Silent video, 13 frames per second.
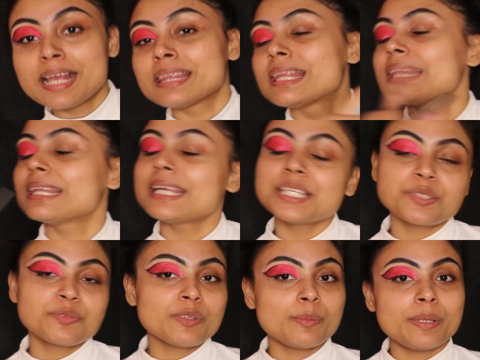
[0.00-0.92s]
The
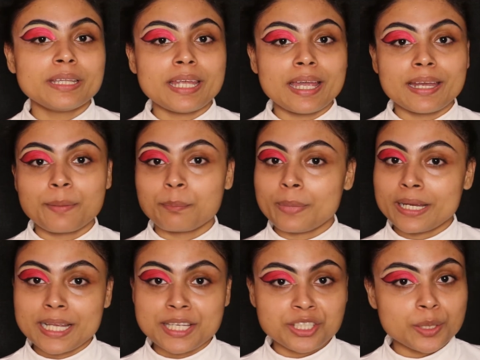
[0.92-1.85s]
links will be there in my
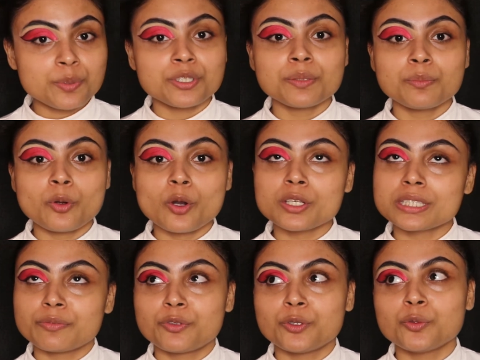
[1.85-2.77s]
description box.
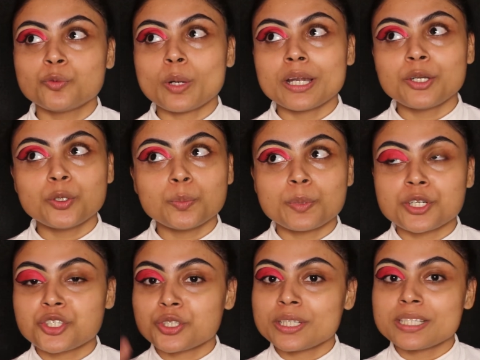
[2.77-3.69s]
If you want to
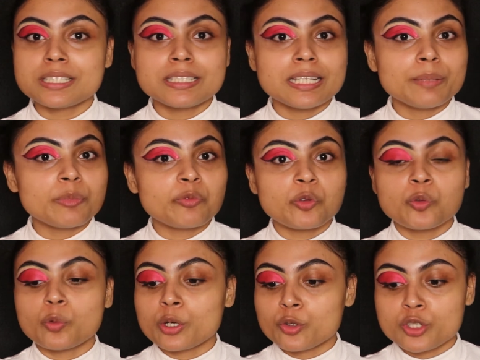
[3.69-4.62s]
purchase them, if you
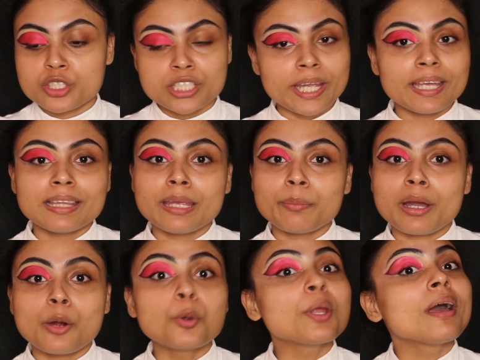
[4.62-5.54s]
want to check them
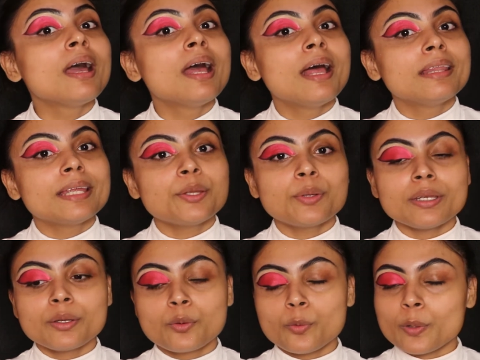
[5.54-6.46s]
out, then you
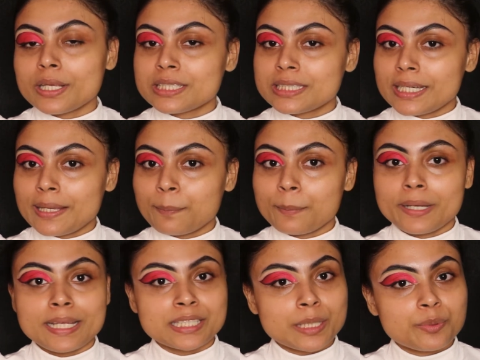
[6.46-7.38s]
can go and check in my
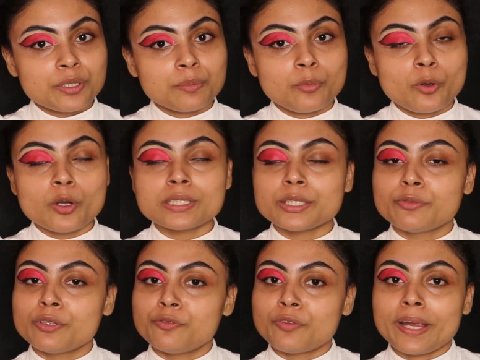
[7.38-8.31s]
description box. You
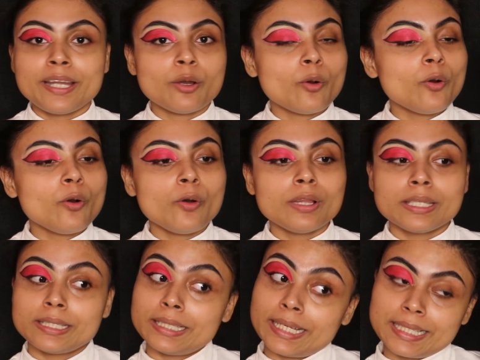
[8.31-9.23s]
will find all
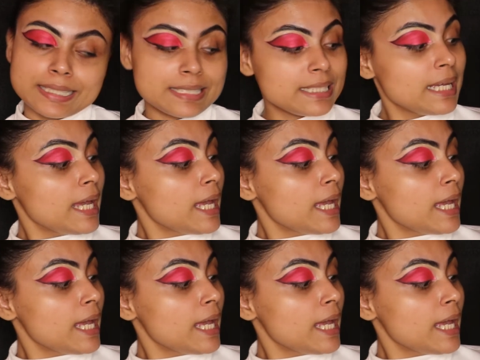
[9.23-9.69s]
the links.